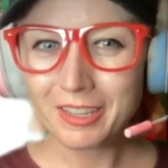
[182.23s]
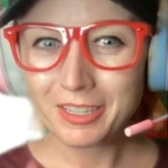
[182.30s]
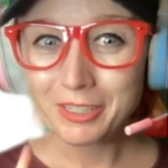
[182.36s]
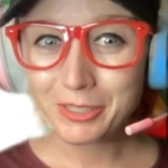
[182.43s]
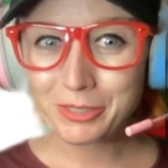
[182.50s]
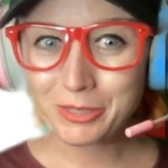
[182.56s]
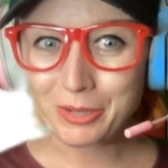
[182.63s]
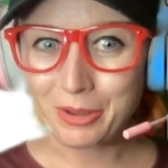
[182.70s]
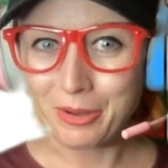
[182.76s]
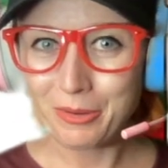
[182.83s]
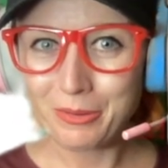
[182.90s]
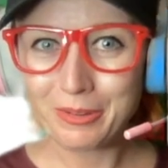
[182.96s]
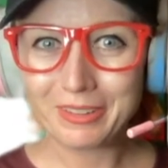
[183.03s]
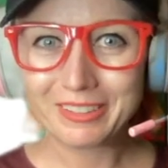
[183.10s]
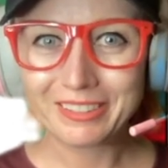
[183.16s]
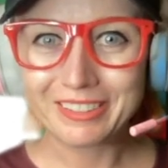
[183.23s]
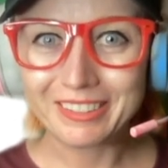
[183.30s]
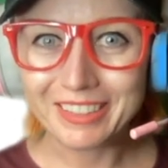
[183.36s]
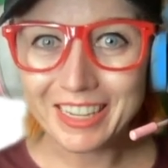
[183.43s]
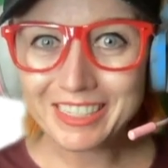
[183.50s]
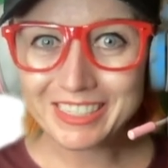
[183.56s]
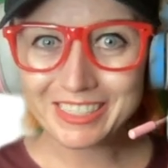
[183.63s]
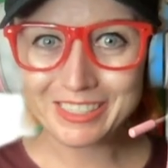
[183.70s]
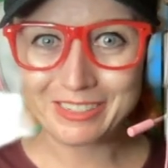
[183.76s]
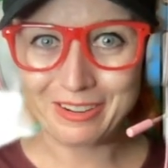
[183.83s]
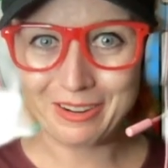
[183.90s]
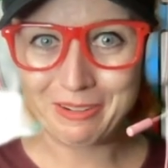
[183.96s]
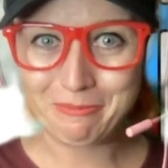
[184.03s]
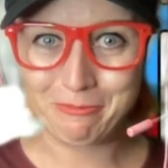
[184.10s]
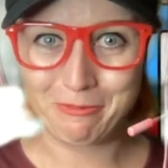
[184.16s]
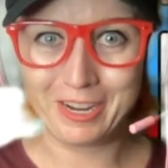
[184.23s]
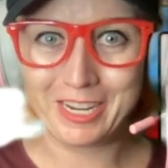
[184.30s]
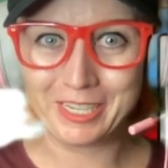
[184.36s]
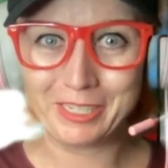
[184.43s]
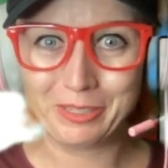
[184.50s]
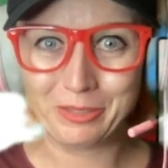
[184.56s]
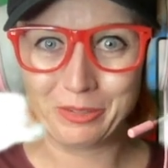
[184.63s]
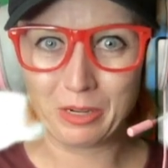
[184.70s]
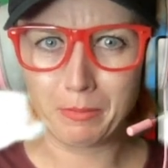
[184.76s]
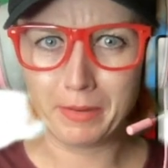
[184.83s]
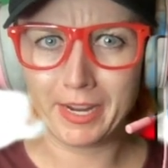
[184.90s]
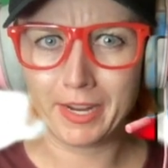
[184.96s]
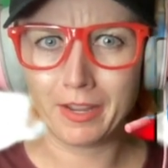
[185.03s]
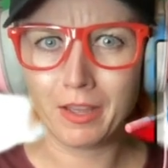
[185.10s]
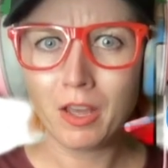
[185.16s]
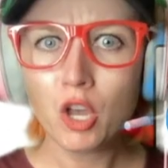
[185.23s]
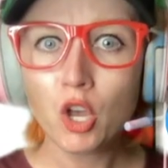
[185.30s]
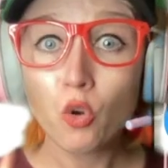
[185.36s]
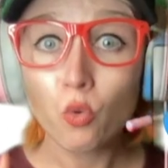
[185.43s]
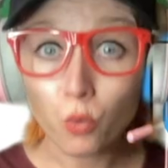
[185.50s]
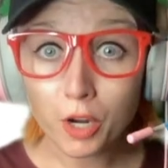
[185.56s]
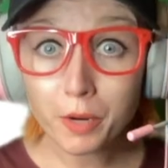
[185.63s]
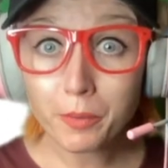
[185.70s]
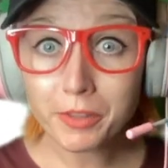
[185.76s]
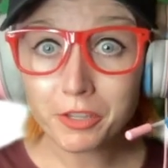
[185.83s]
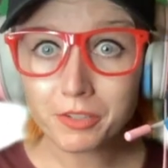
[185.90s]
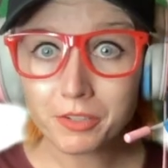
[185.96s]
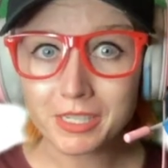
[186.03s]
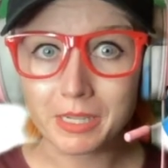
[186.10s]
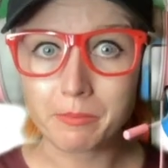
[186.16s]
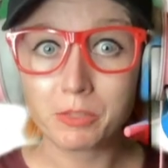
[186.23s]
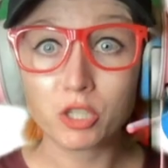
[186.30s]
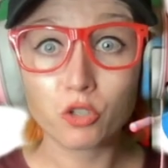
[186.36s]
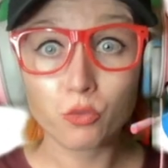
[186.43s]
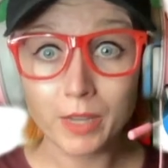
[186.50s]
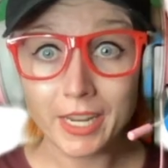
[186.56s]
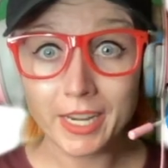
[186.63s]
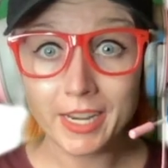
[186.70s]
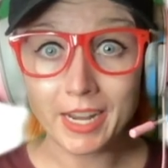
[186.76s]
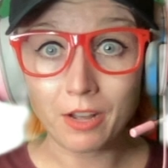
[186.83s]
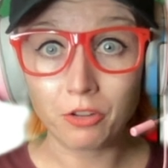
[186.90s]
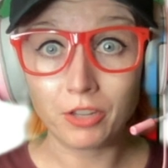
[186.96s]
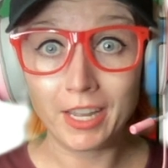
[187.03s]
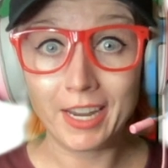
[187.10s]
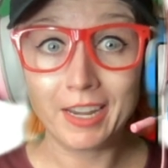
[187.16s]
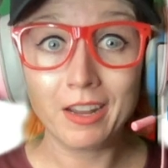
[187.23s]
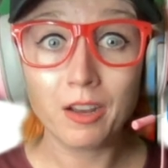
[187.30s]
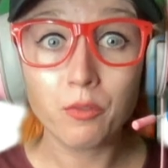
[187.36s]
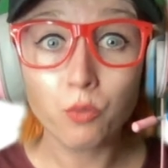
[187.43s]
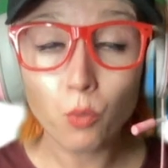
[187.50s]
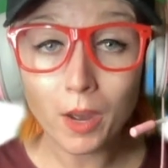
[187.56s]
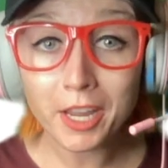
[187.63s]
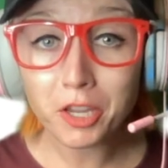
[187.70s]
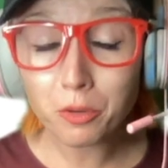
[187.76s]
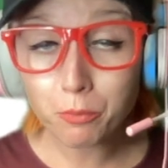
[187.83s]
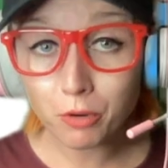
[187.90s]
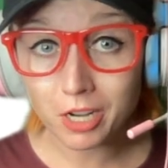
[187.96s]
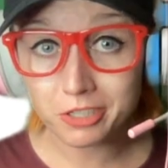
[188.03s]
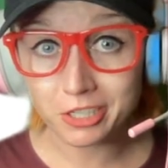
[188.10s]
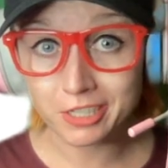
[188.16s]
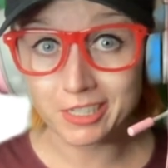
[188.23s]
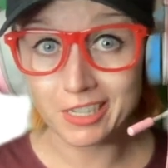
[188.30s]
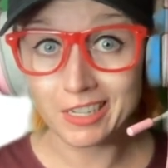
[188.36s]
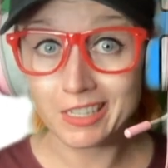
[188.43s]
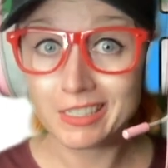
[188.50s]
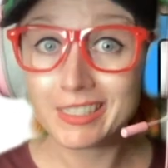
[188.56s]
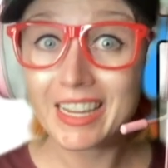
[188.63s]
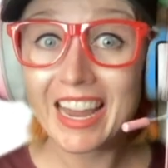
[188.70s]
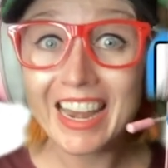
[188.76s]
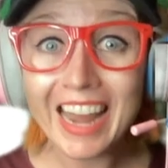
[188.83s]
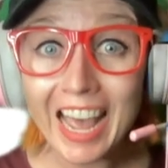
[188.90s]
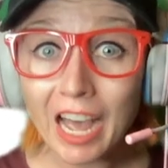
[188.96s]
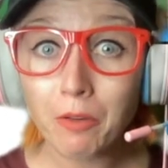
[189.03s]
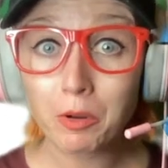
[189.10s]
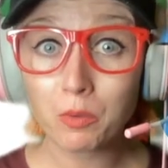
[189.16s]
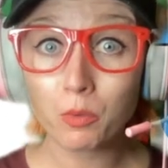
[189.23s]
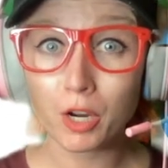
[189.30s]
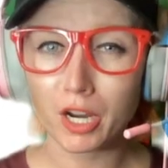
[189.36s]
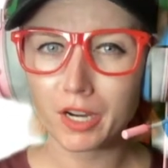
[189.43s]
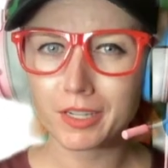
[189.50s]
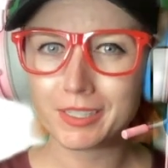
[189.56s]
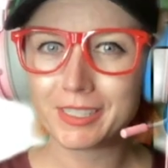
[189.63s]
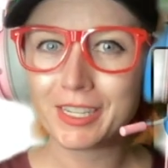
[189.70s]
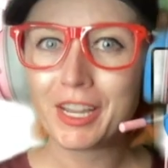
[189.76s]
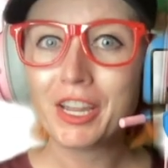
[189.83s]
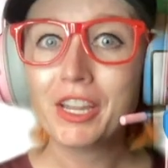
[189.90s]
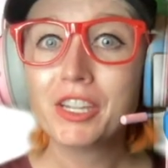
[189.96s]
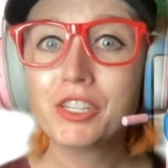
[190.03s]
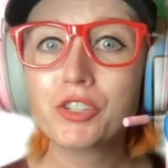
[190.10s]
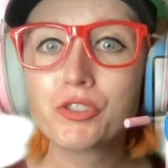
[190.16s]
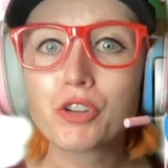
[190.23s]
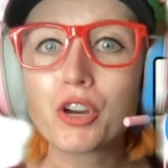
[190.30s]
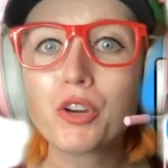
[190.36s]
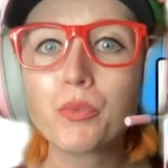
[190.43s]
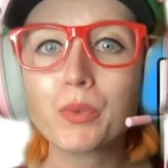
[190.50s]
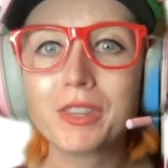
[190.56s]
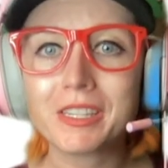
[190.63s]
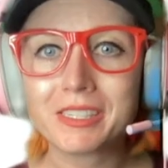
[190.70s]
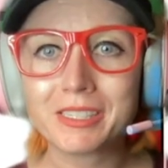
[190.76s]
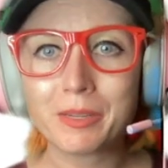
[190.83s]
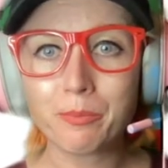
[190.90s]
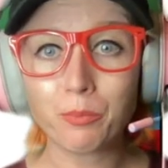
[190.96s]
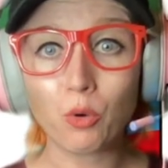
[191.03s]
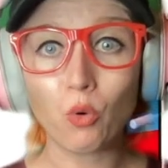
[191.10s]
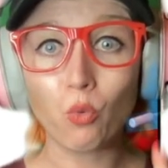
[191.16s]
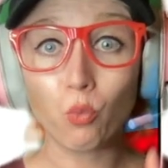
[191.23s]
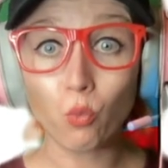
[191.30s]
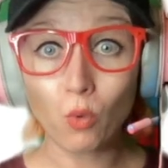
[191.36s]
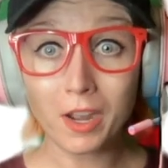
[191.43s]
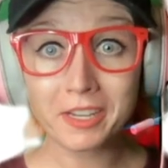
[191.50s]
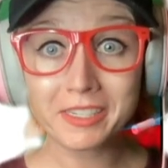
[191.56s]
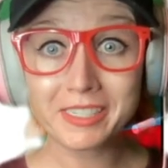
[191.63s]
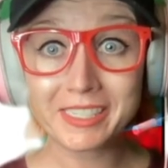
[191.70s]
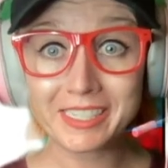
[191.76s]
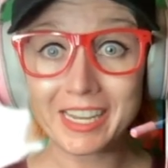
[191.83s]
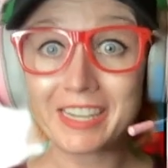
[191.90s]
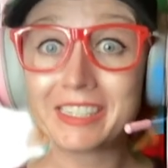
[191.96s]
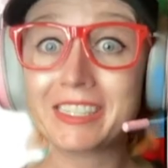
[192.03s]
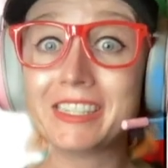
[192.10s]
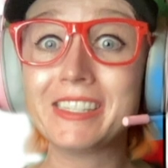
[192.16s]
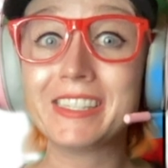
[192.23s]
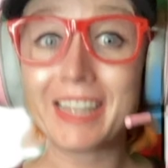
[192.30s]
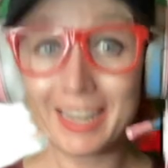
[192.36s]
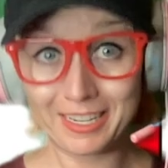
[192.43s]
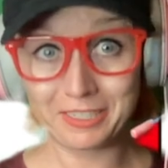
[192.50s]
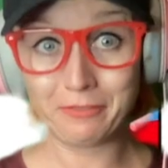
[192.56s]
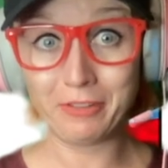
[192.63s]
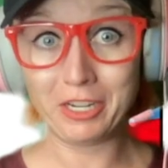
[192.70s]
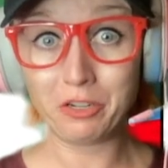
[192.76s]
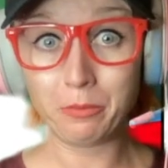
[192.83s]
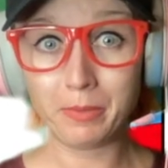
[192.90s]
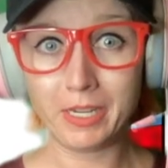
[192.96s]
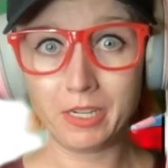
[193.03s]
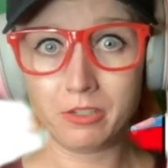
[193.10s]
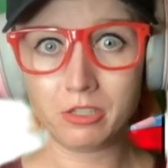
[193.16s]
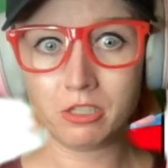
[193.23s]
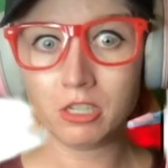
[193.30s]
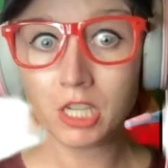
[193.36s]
So, Let's start brainstorming. Work with your team to create an outline of what your project is and how it works. Start with a simple one sentence elevator pitch.